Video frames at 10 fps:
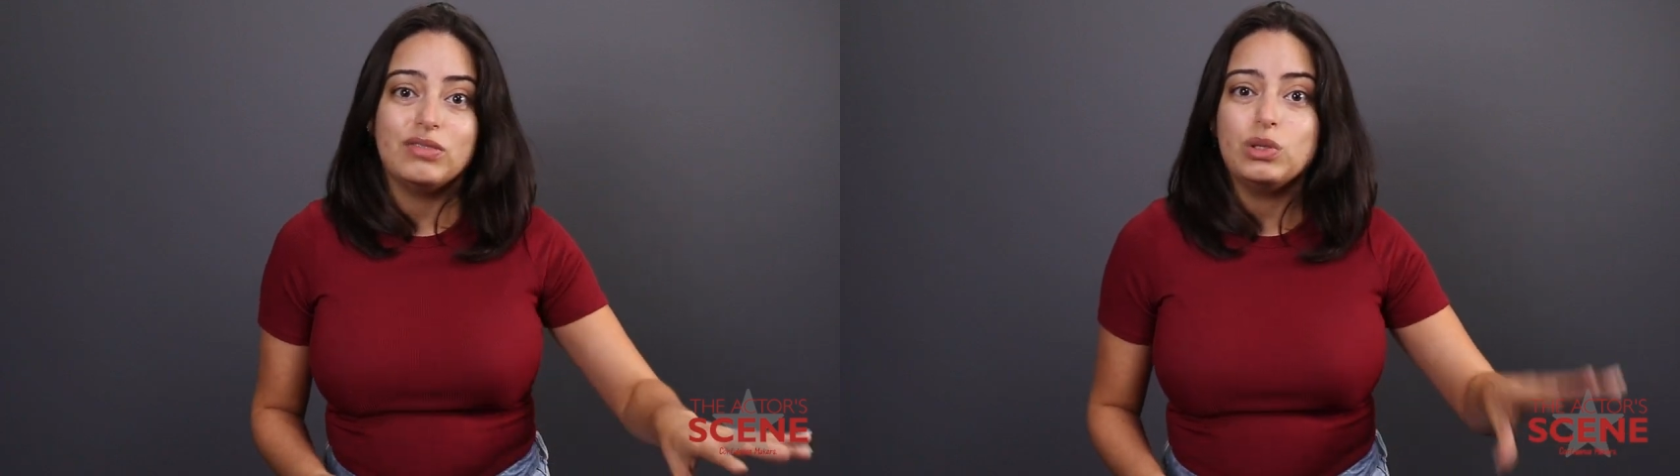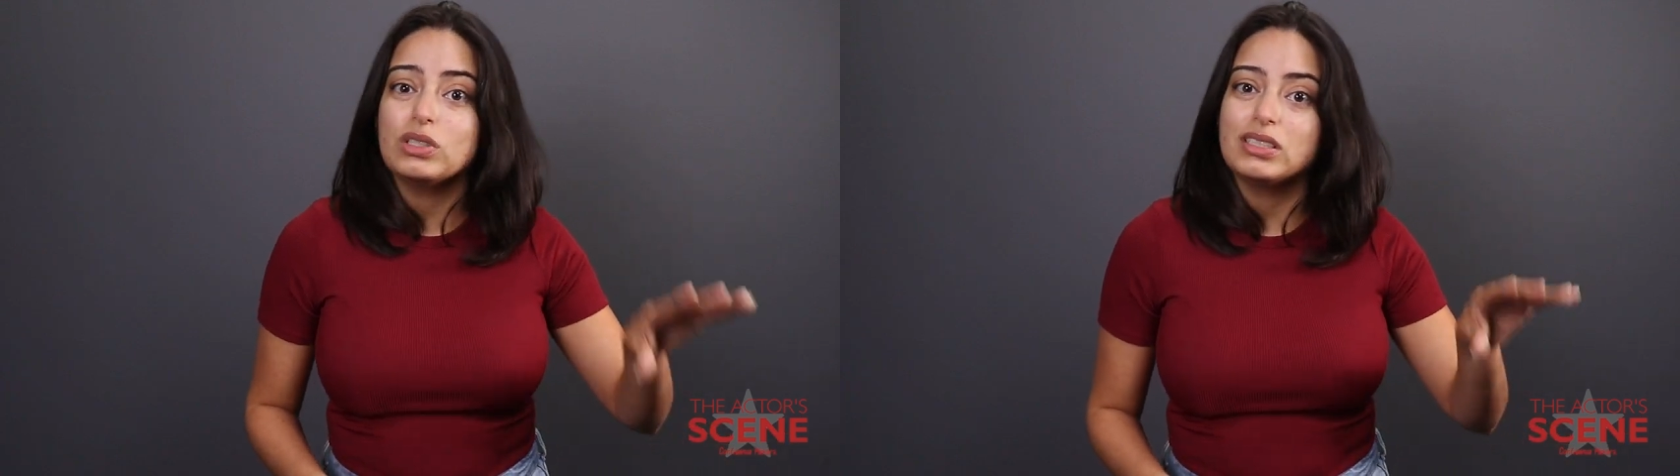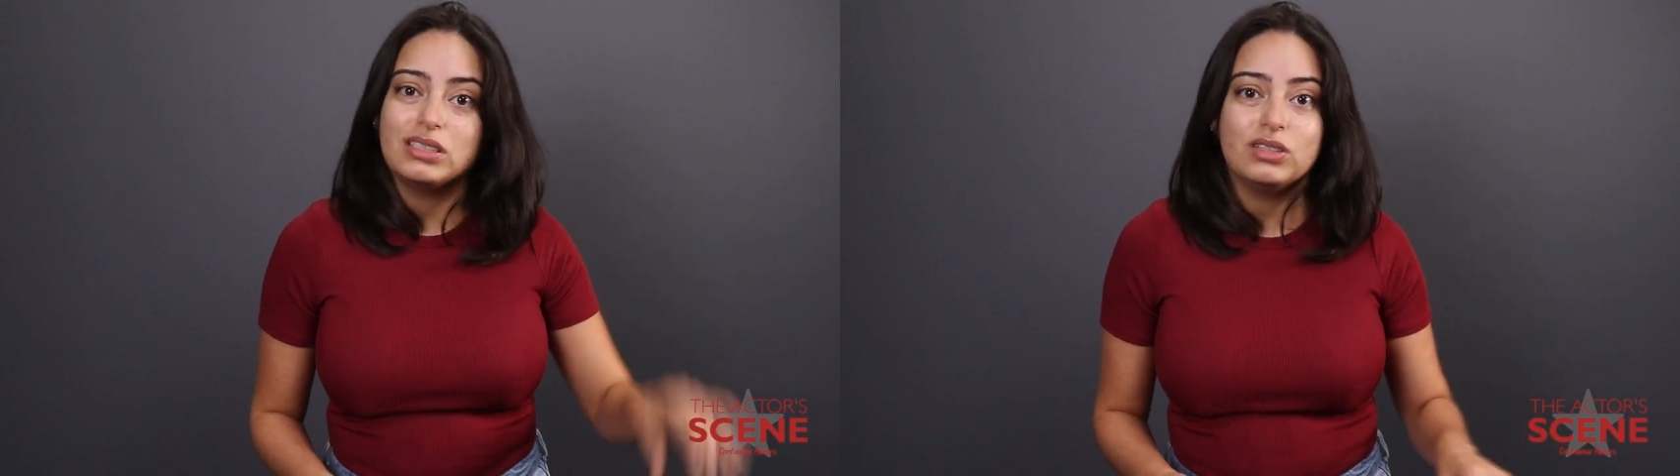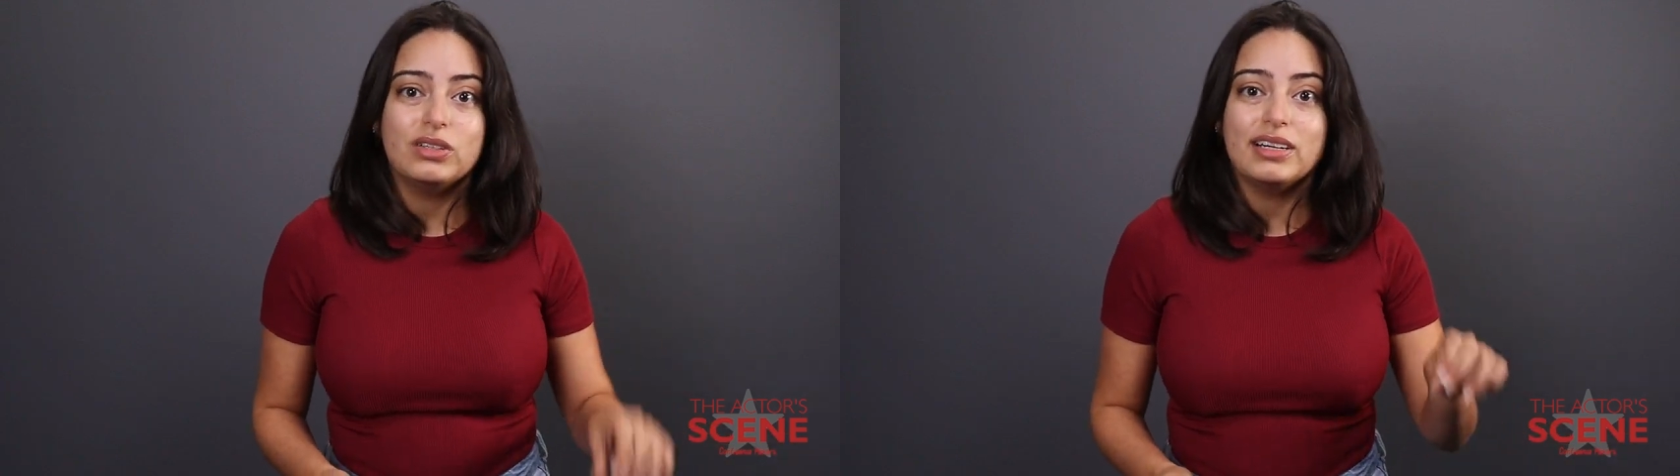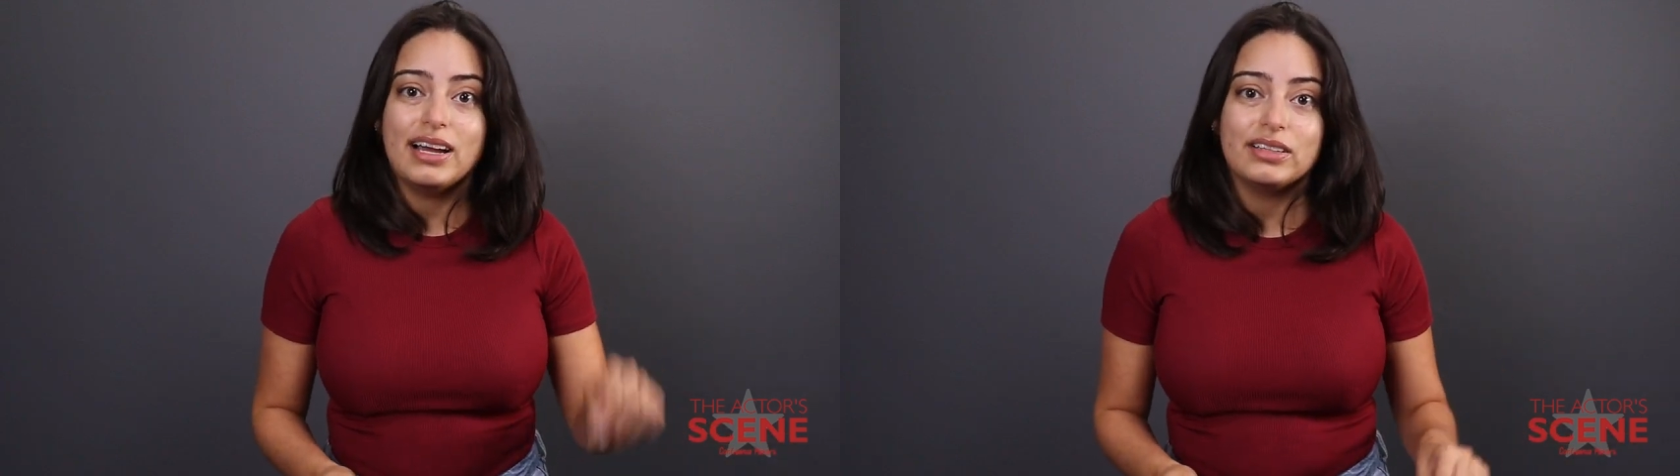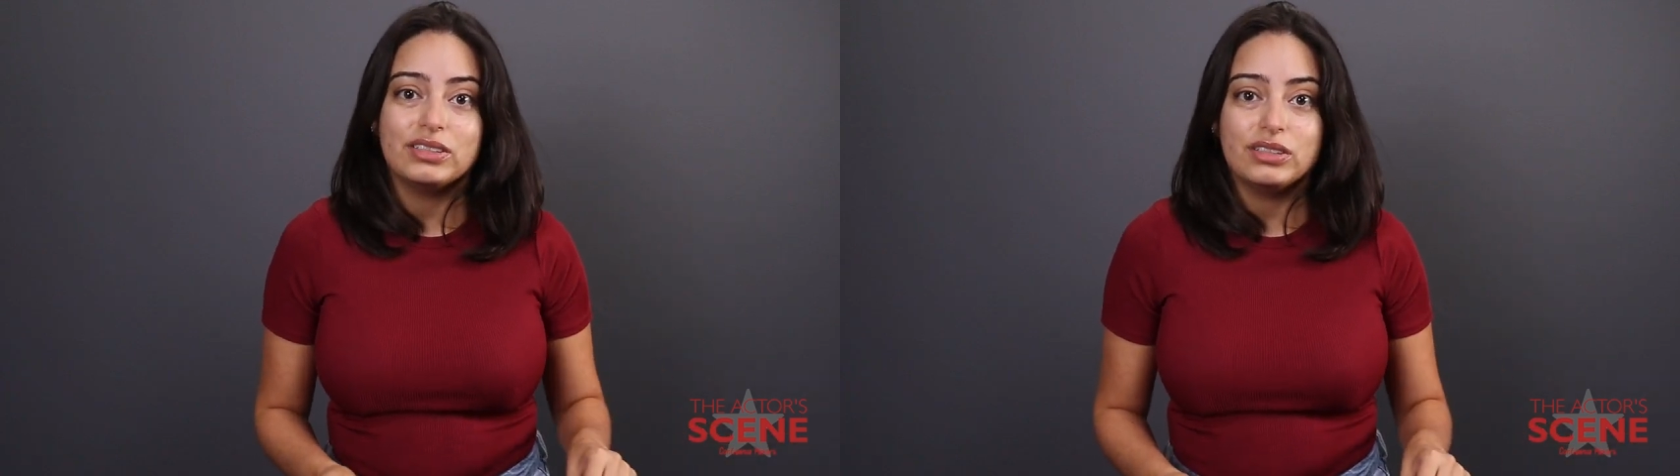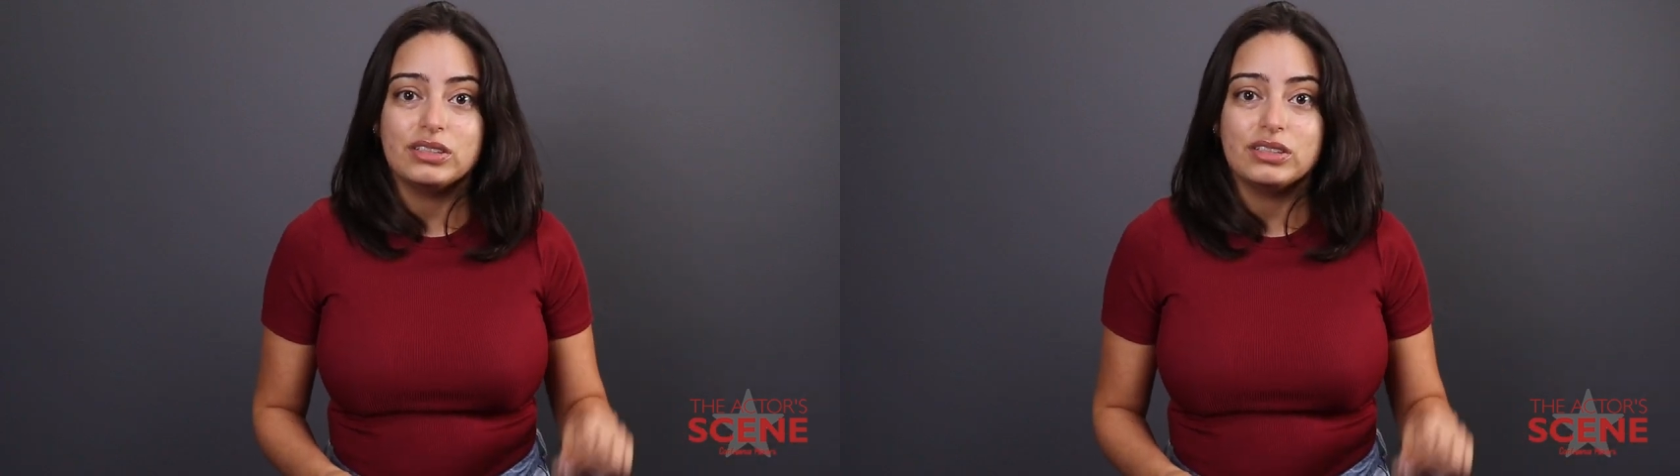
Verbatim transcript: You're still an actor,